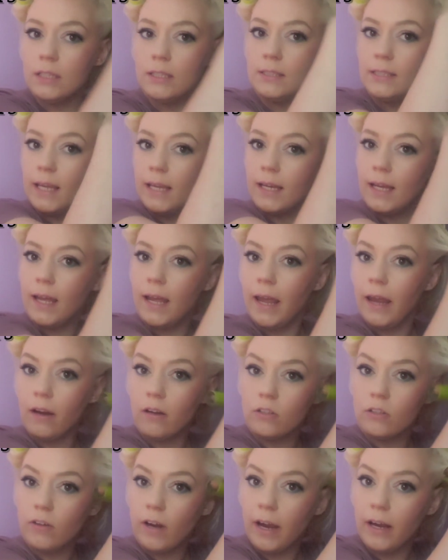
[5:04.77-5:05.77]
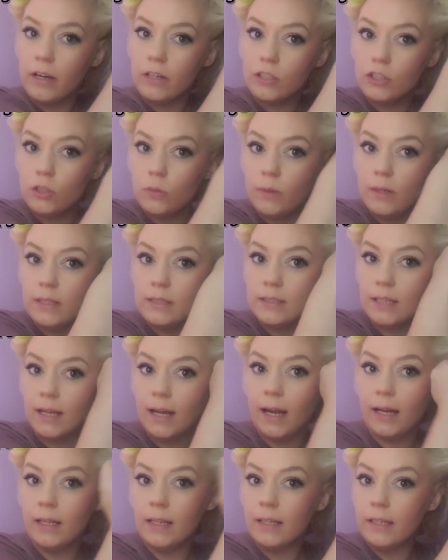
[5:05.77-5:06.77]
take a hairdryer to it to
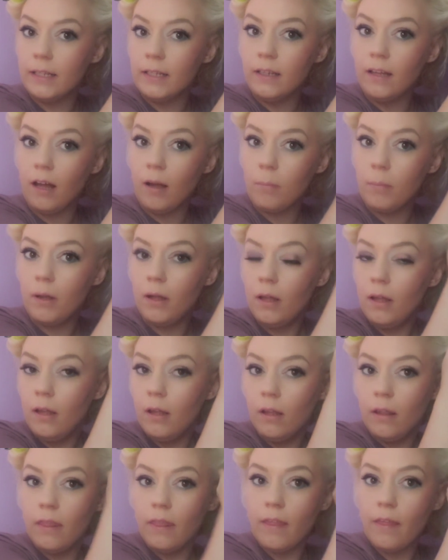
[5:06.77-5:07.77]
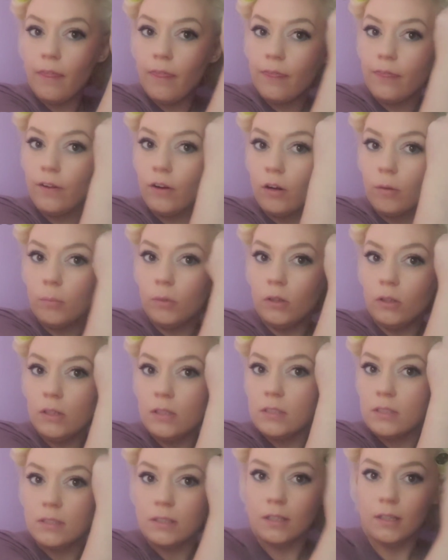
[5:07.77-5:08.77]
kind of heat up the
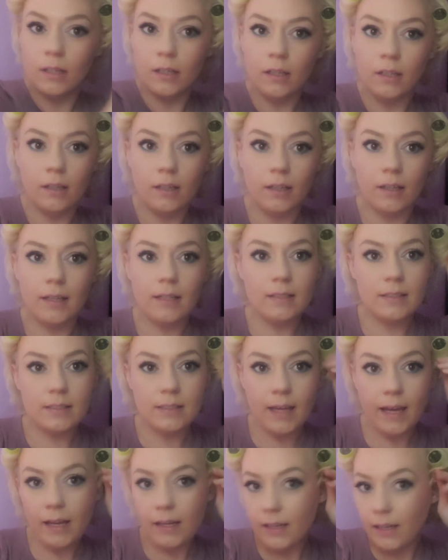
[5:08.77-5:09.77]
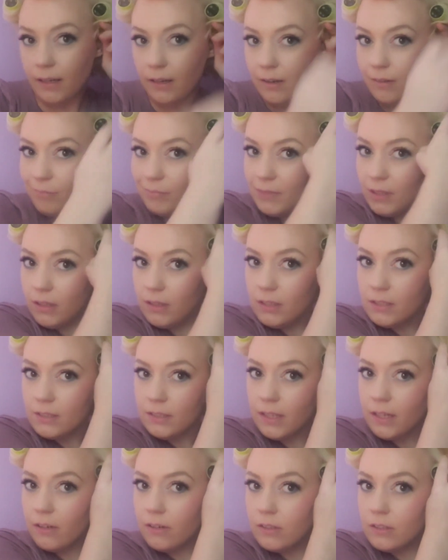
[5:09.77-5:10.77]
thermals inside here. Oh, this
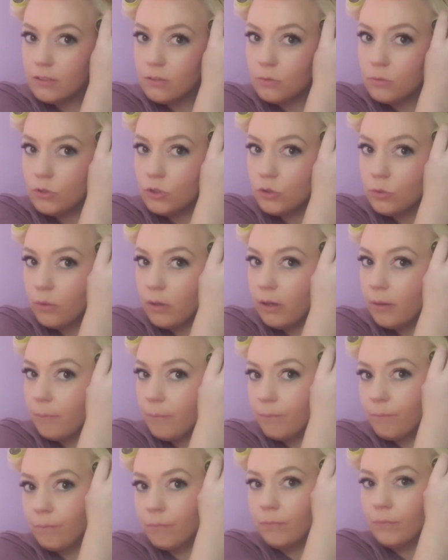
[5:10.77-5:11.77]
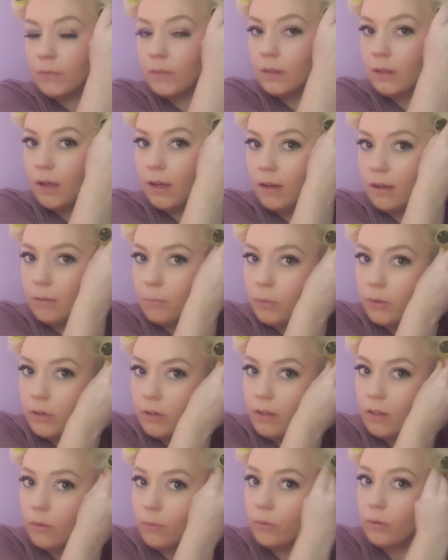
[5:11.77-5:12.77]
layer is so short. I gotta put
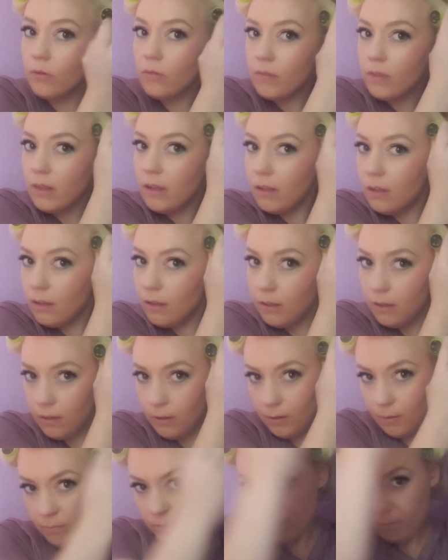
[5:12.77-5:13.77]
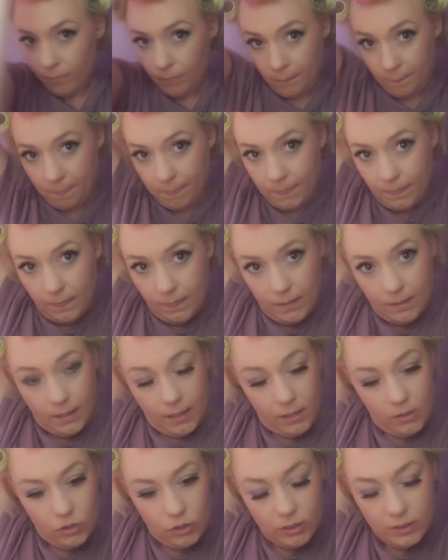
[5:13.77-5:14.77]
another one over there.
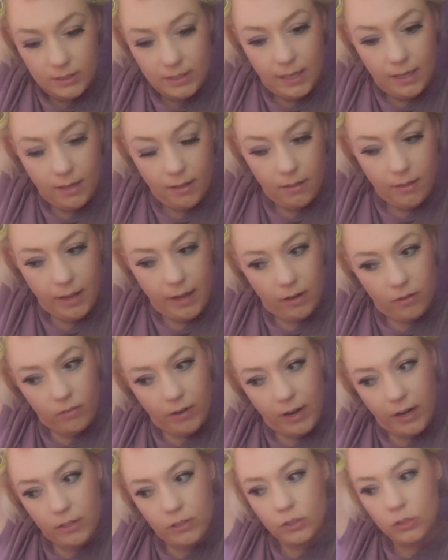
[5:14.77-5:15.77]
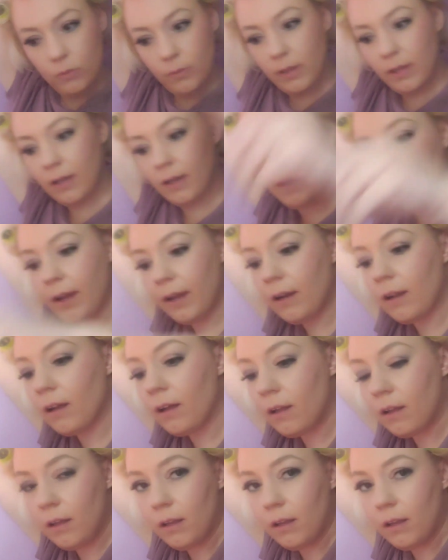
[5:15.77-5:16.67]
I'll just take a hairdryer to it and kind of,